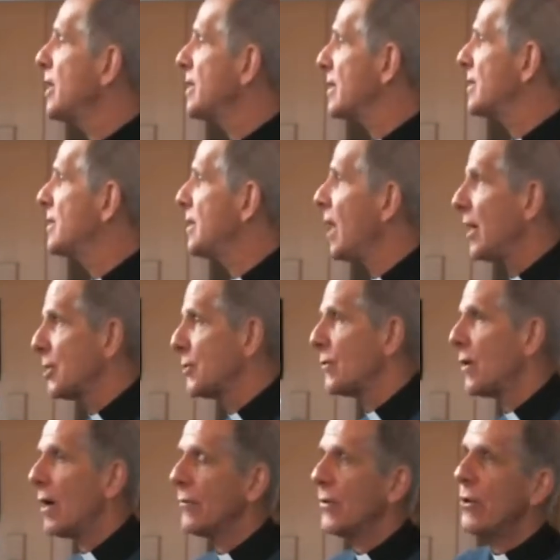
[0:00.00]
Jesus does
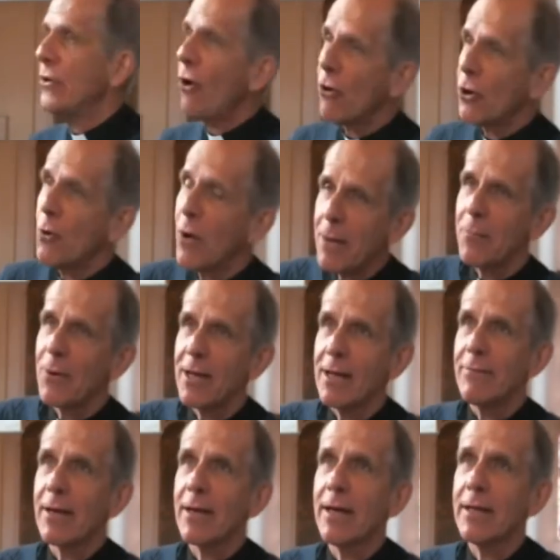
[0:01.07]
rather than not quite
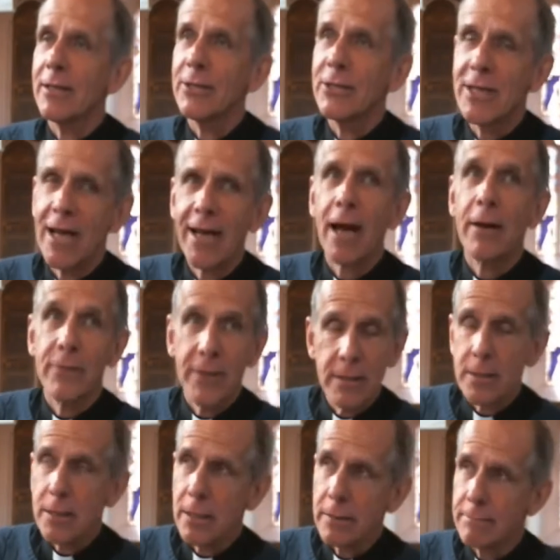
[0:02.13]
believing it and seeing how
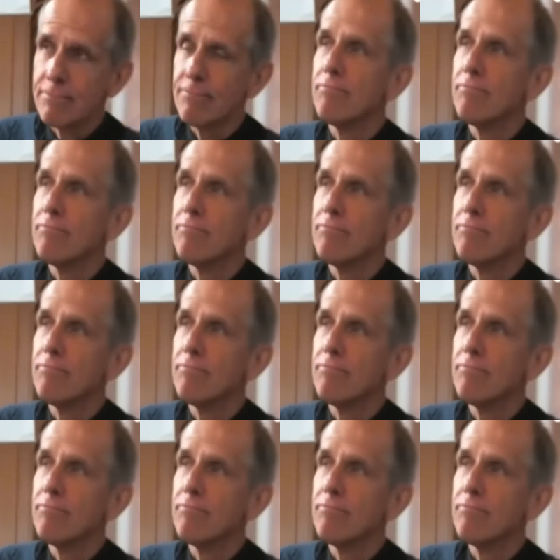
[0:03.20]
things go.